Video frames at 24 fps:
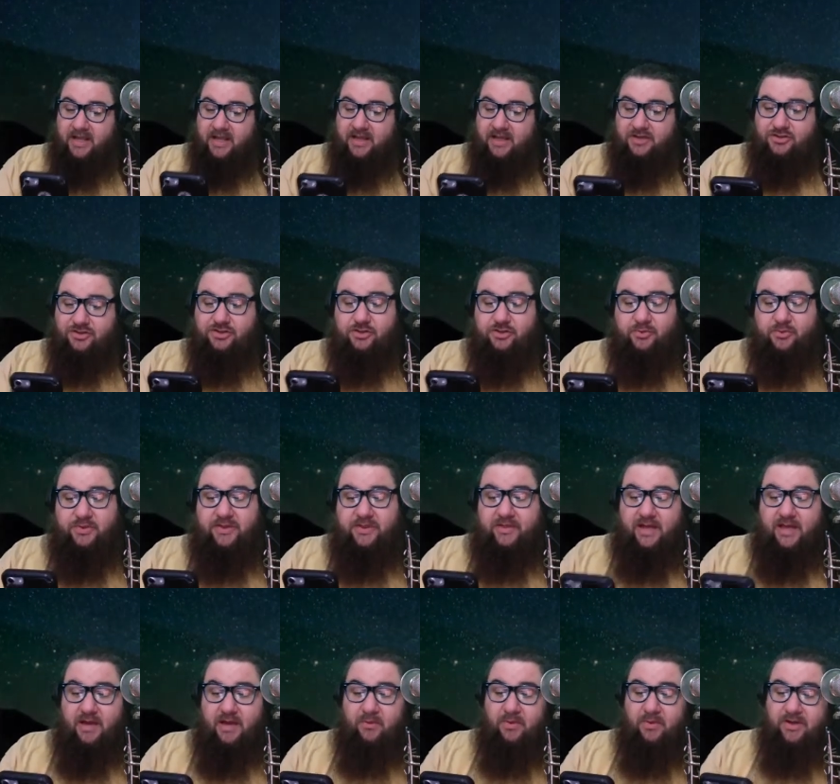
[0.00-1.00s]
Do with
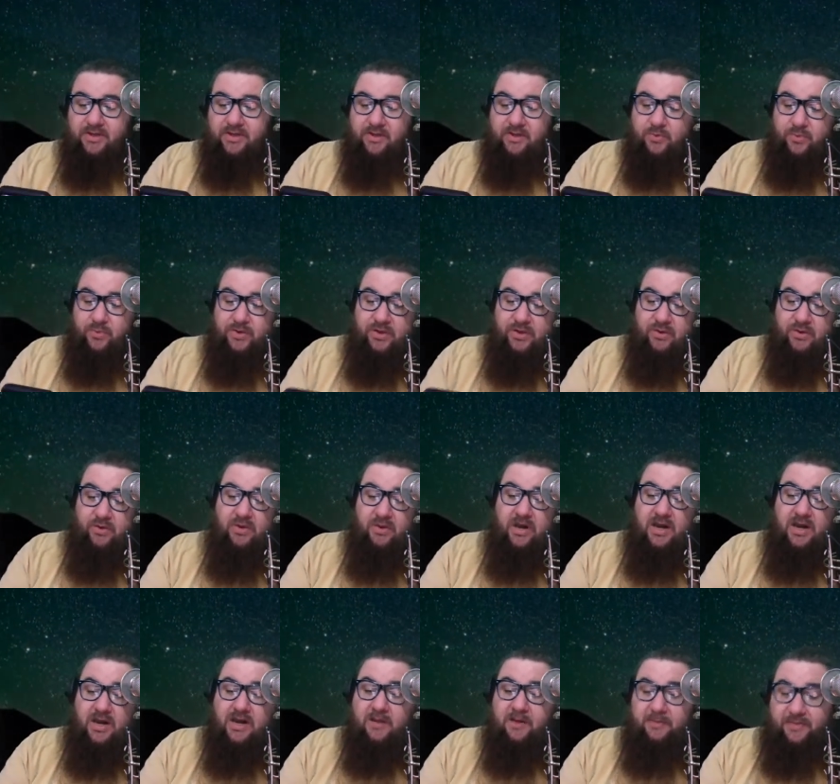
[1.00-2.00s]
that what you will,
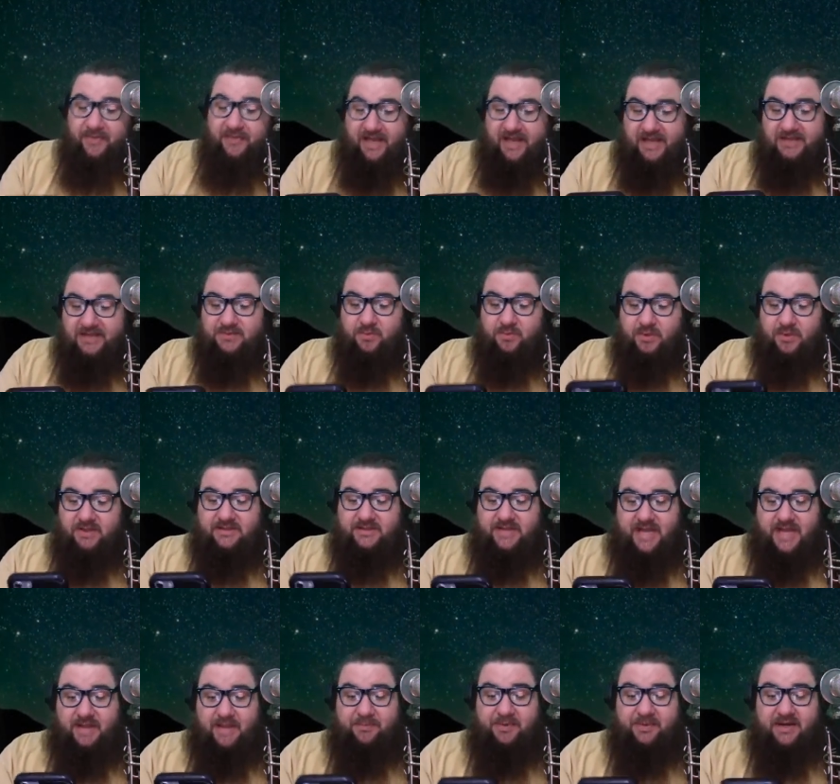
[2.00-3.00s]
but that's what's
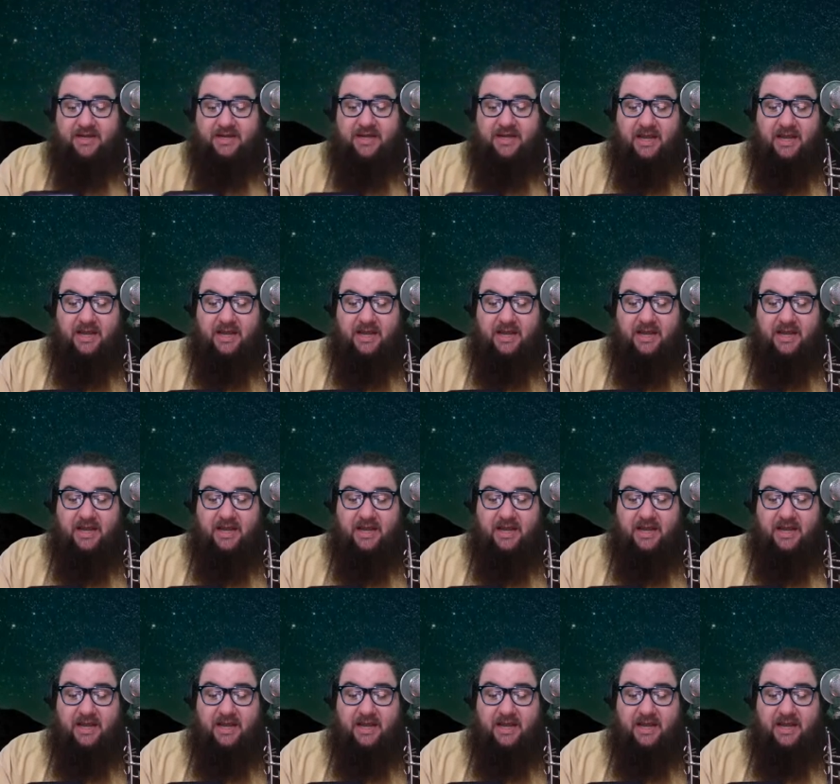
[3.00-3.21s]
happening.